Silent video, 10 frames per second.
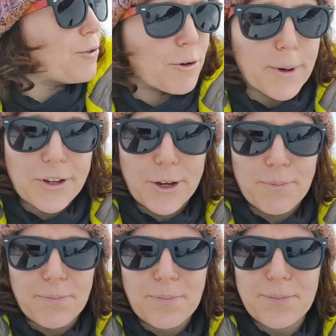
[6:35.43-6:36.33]
or a motorhome.
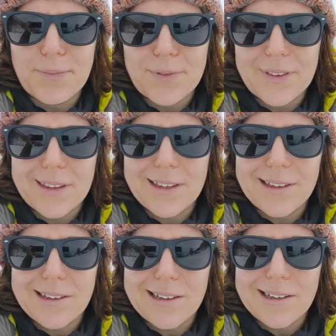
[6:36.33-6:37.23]

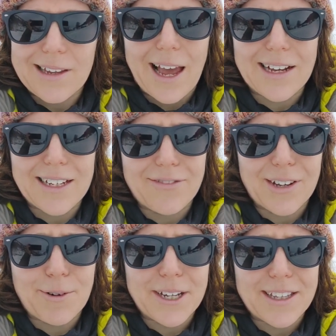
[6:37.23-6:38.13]
So yeah,
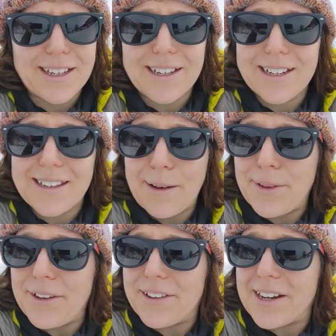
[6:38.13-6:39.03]
definitely worth it. It's
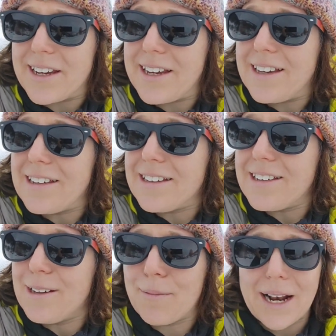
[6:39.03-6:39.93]
absolutely stunning here.
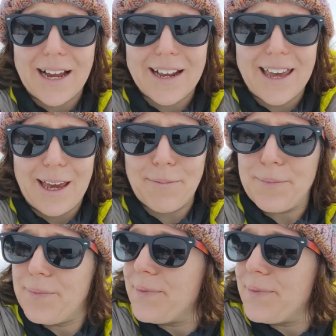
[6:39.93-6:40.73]
I'm glad I came.